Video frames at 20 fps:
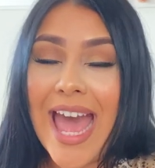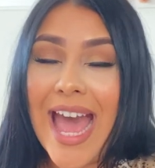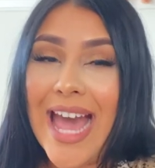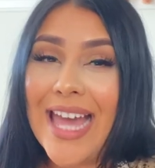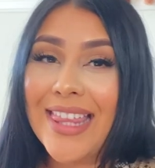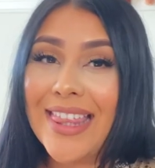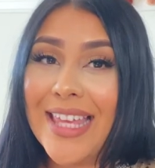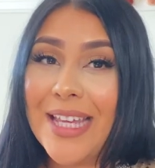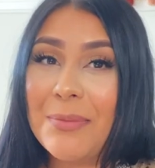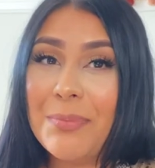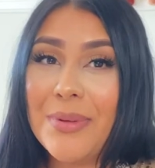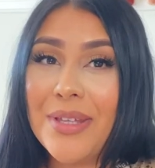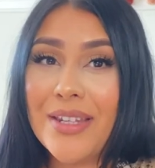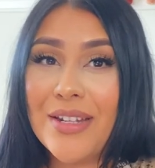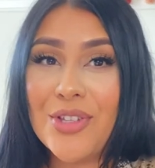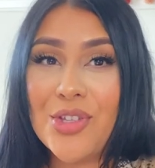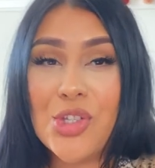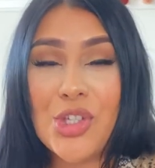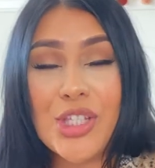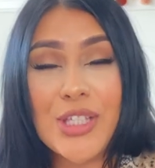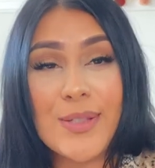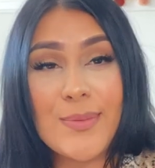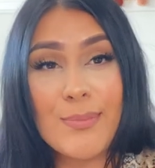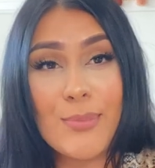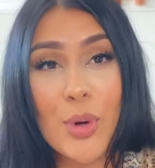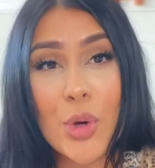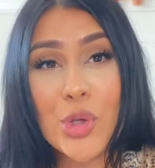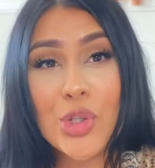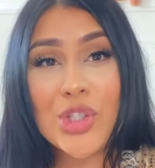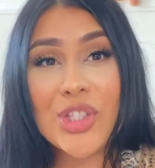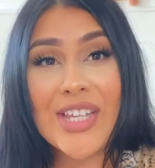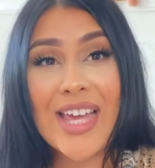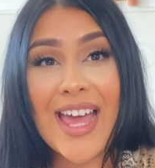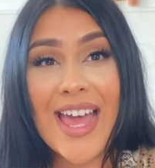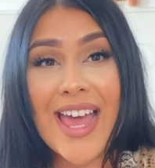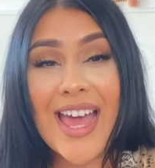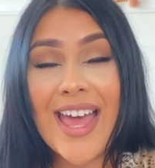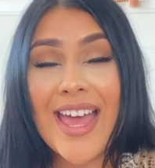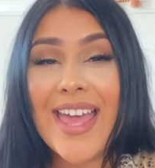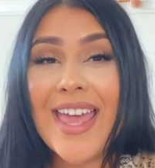I like being a
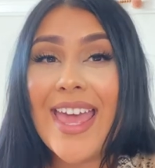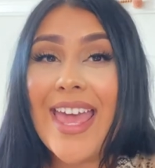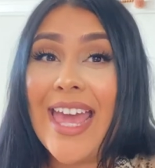chismosa